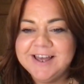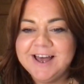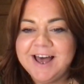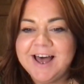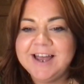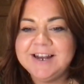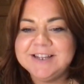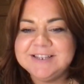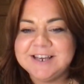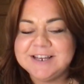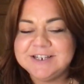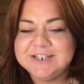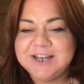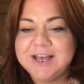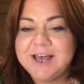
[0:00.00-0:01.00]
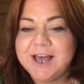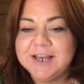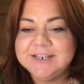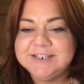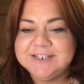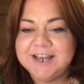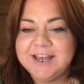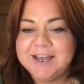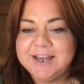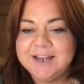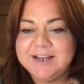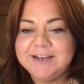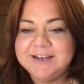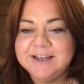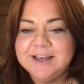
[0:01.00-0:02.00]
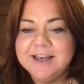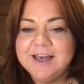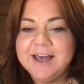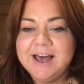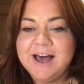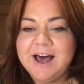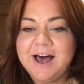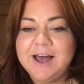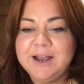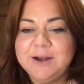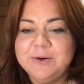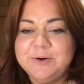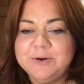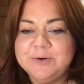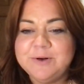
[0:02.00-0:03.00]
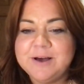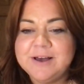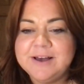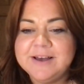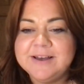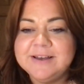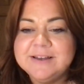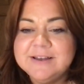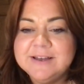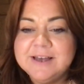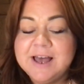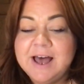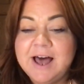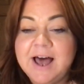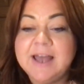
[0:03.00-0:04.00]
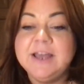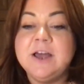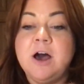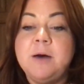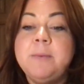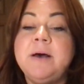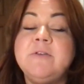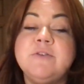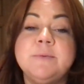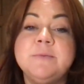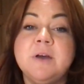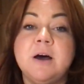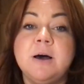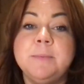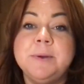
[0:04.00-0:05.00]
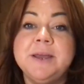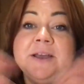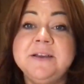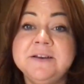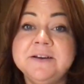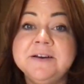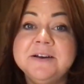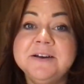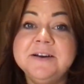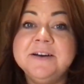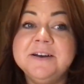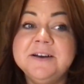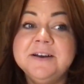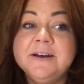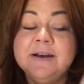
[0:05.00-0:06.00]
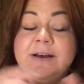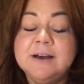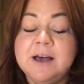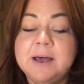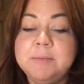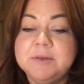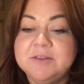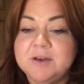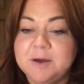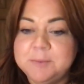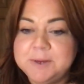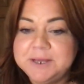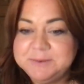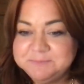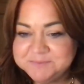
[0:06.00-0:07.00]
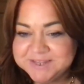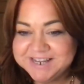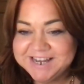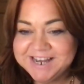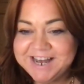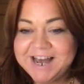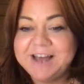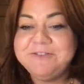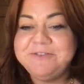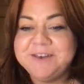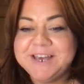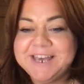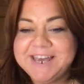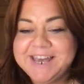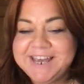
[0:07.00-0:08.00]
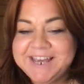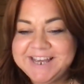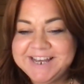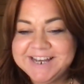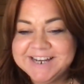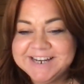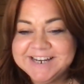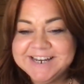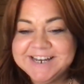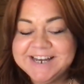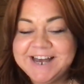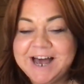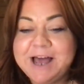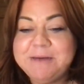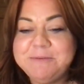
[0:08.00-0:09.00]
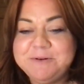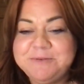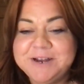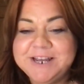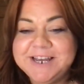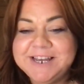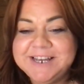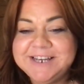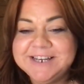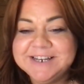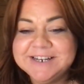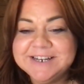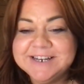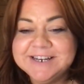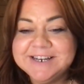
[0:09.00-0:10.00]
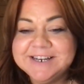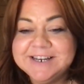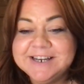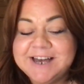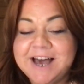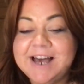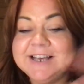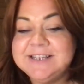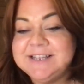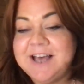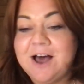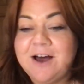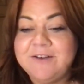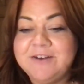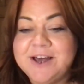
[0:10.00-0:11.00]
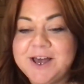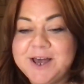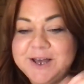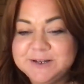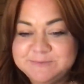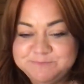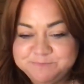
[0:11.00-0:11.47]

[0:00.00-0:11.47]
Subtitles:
Hi, Natasha. Hi, Jane. Hi, Laura. Hi, Carmel from Derby. I'm in Derby. Hi, Vicky. Hi, Marie. Hi, Sarah.